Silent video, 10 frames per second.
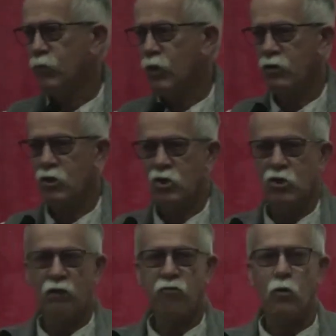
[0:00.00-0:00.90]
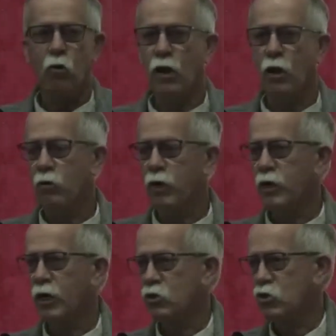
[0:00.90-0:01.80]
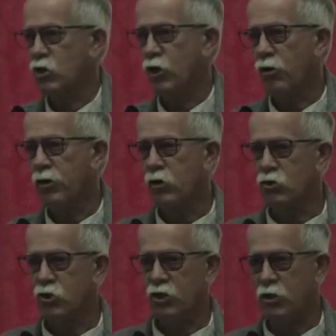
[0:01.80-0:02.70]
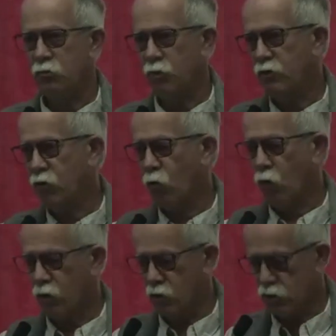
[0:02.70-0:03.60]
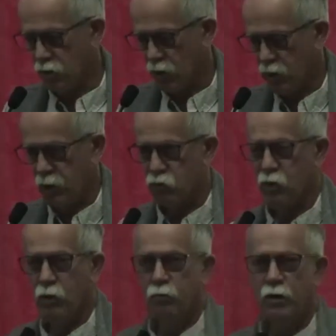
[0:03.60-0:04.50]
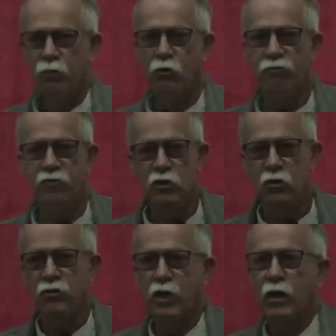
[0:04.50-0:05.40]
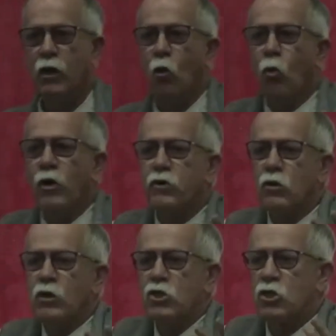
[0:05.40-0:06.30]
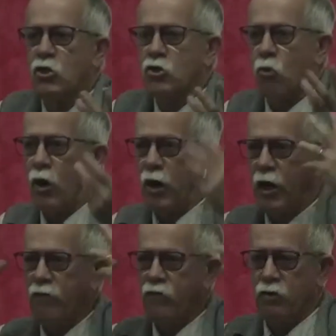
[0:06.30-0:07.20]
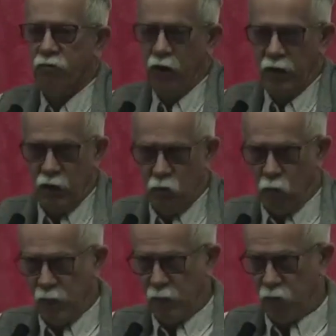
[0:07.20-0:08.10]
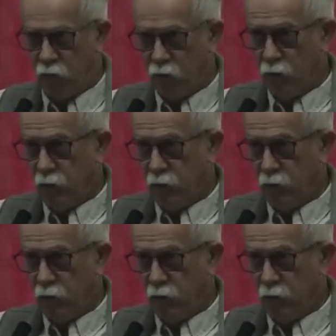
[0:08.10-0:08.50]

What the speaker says: And this is everywhere, right? Not just in our inner cities, but everywhere else in our country. People feel whether it's contrived, invented, whatever,